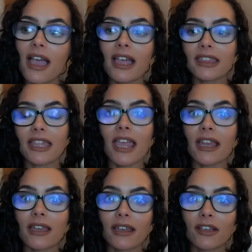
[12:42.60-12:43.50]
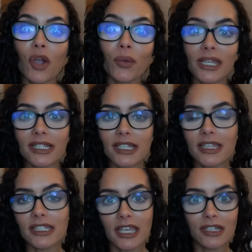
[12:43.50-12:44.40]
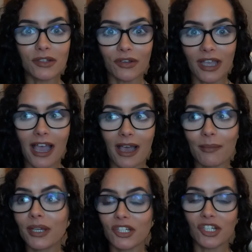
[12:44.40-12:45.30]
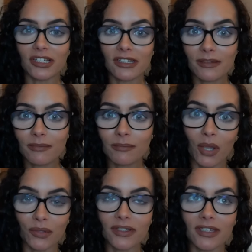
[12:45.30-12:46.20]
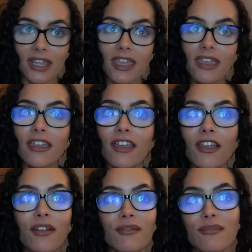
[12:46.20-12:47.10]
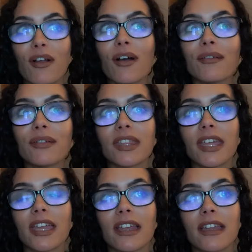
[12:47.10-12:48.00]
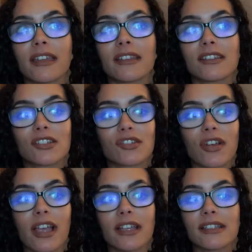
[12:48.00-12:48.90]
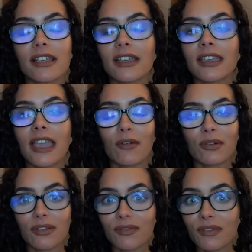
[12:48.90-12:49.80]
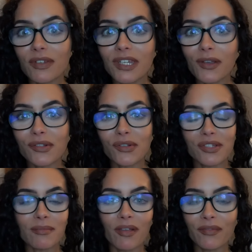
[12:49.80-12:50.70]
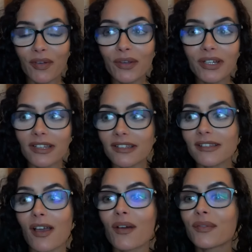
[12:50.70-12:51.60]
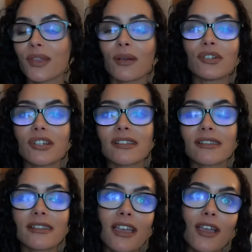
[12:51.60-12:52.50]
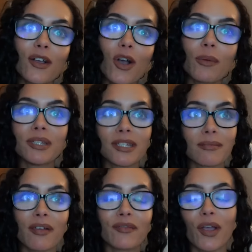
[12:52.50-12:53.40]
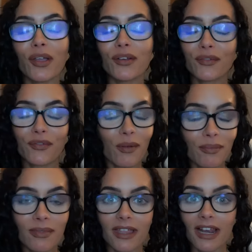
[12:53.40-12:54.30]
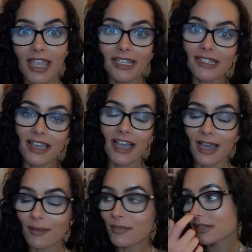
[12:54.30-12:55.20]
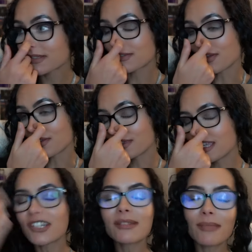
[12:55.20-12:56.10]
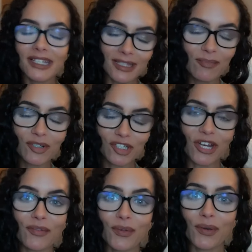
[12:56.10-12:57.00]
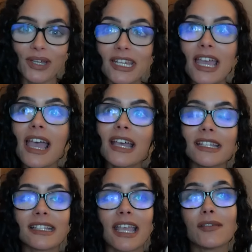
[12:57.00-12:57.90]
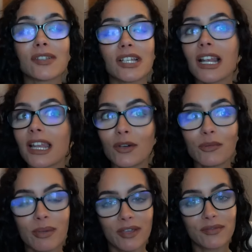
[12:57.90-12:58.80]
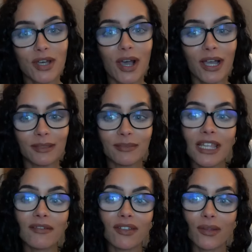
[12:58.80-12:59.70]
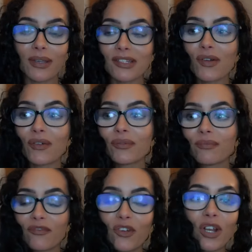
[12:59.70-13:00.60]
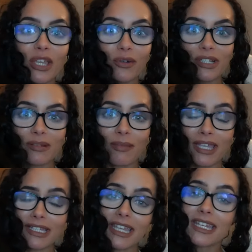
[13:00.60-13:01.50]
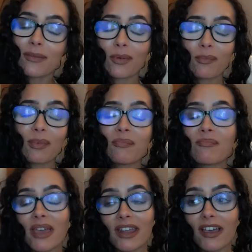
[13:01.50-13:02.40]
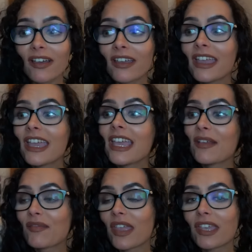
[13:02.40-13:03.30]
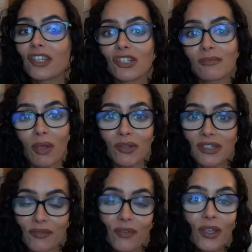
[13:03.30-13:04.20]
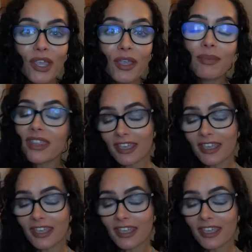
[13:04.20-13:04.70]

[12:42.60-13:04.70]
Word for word: and then go into the TikTok app and just post it rather than trying to get all of the videos onto my phone and stuff they'll just copy to my phone from the later app so it just makes it more straightforward and saves a little bit of time even though it's not fully automated. It would be better if they could just post it for you, but